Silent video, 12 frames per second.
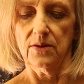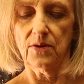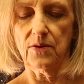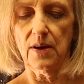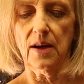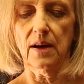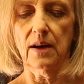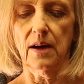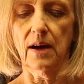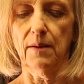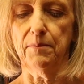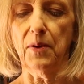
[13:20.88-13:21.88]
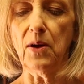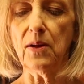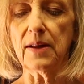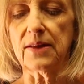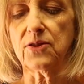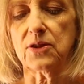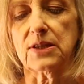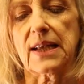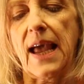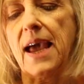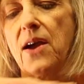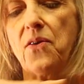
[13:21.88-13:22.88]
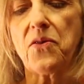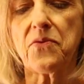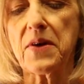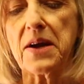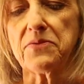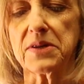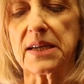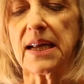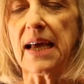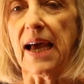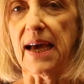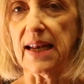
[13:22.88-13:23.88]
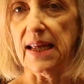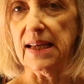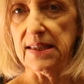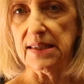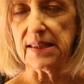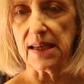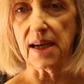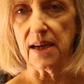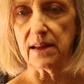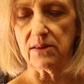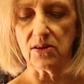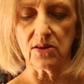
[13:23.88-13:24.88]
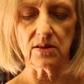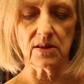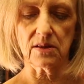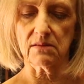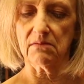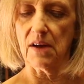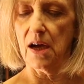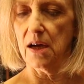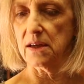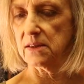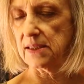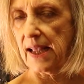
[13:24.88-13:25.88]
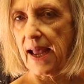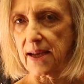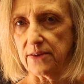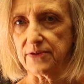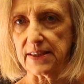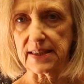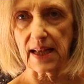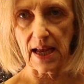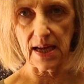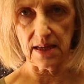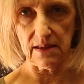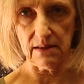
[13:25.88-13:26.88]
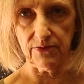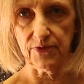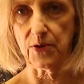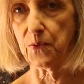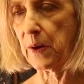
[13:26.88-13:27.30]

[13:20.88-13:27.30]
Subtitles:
They're a ball, there's air around it, and inside there's a sack of sand for